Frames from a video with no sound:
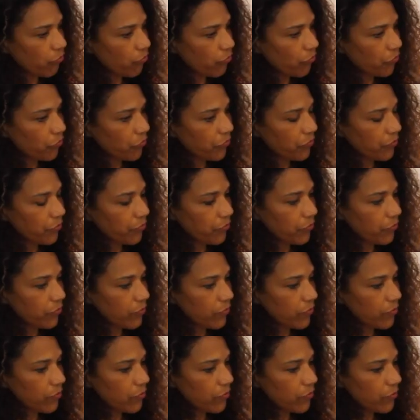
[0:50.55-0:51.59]

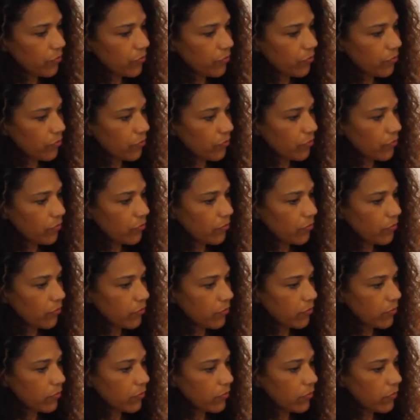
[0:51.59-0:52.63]

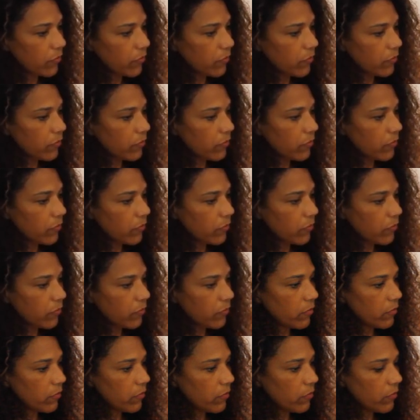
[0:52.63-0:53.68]

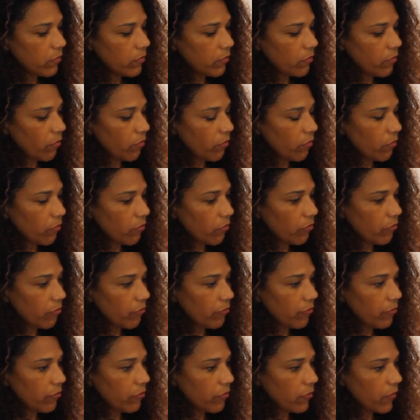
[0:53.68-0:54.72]

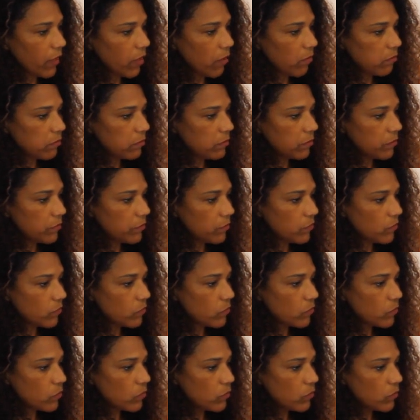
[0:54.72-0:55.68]
No words are spoken by the person on screen.